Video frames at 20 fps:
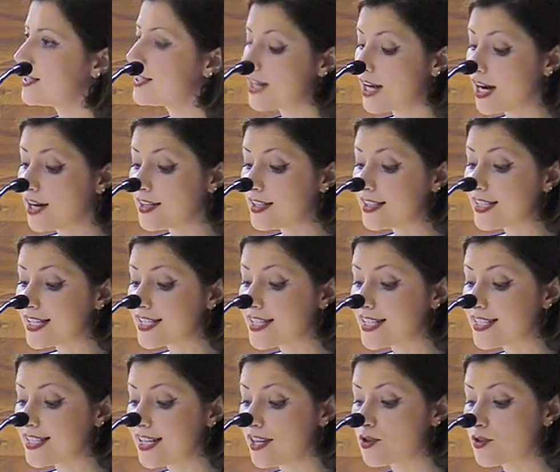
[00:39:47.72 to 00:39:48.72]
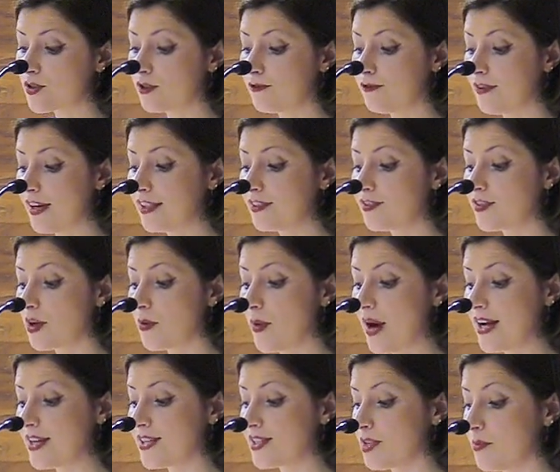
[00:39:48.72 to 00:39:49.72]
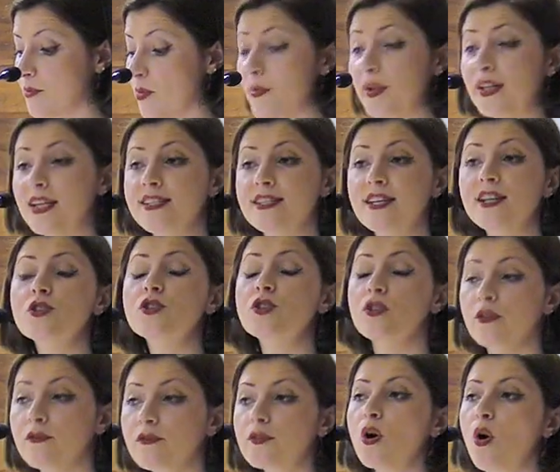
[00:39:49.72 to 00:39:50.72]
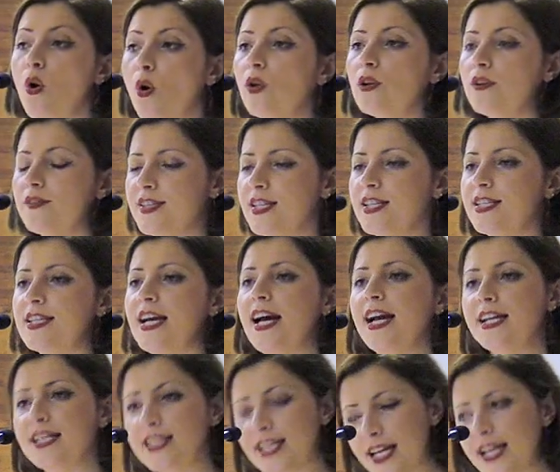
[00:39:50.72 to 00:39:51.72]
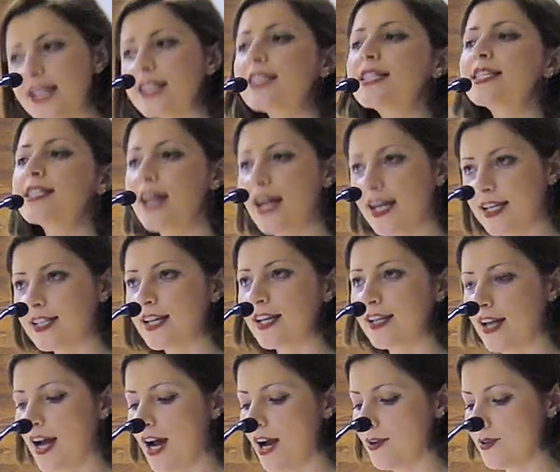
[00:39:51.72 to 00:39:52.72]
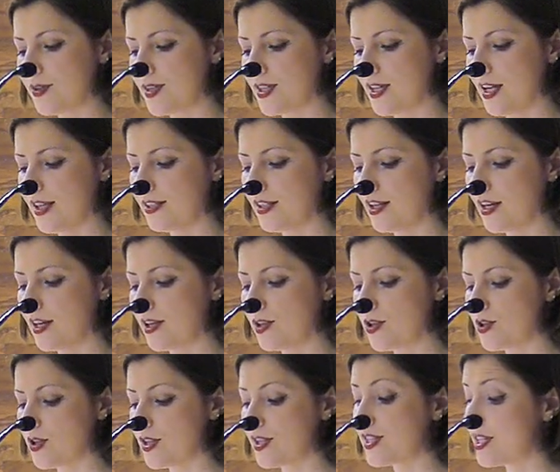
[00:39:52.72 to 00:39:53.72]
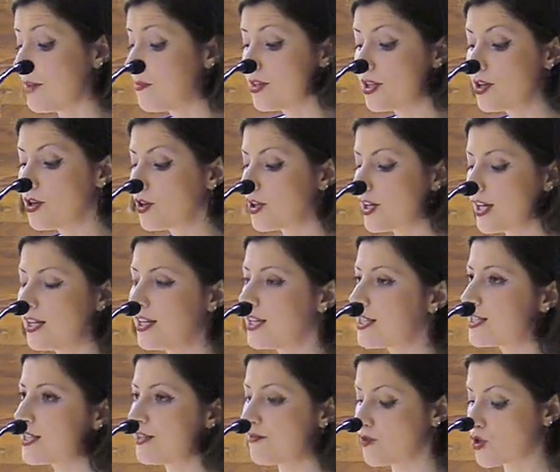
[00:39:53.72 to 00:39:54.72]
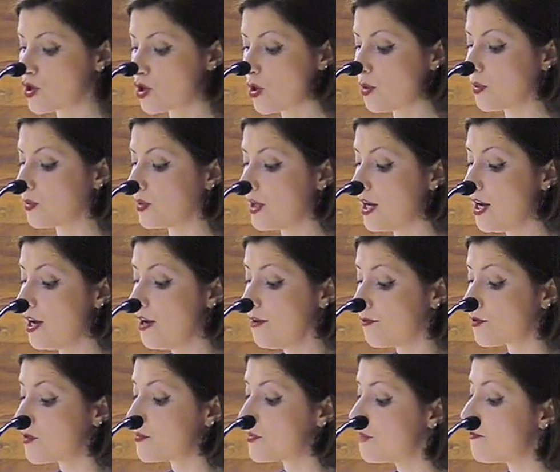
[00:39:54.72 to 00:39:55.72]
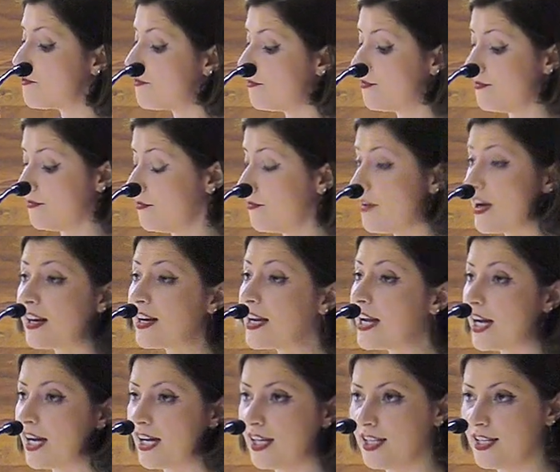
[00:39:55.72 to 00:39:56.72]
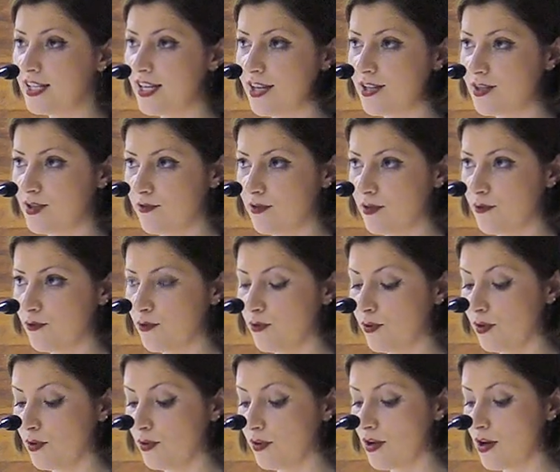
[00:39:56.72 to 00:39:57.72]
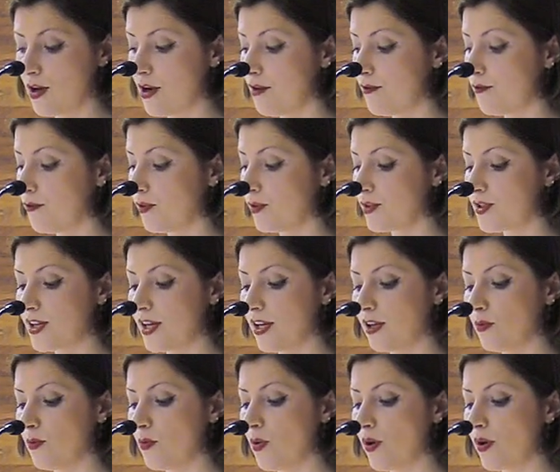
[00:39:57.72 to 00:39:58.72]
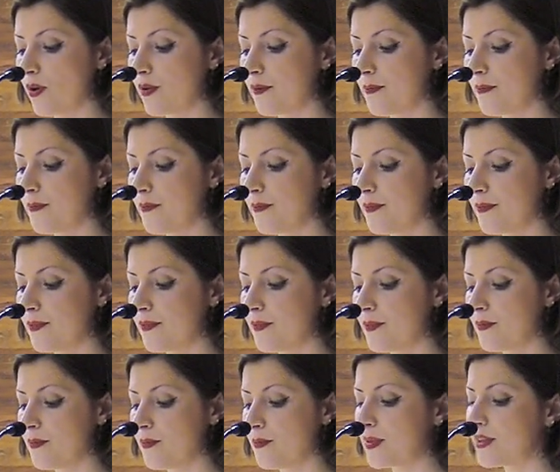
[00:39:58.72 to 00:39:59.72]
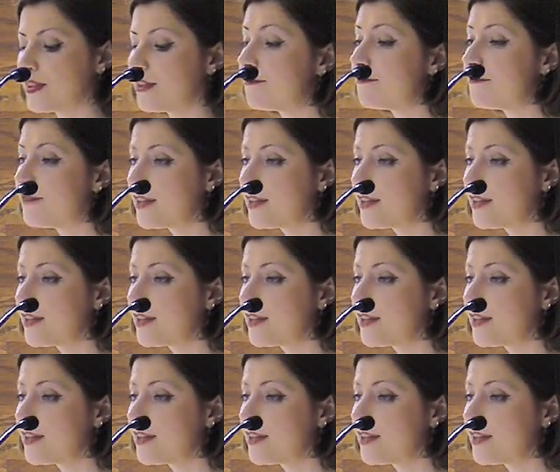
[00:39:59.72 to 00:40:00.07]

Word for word: The current existential fight requires the mobilization of the whole of society, inside and outside the country, something Ukrainians have shown from the very early days of a full, uh, full-scale war. But the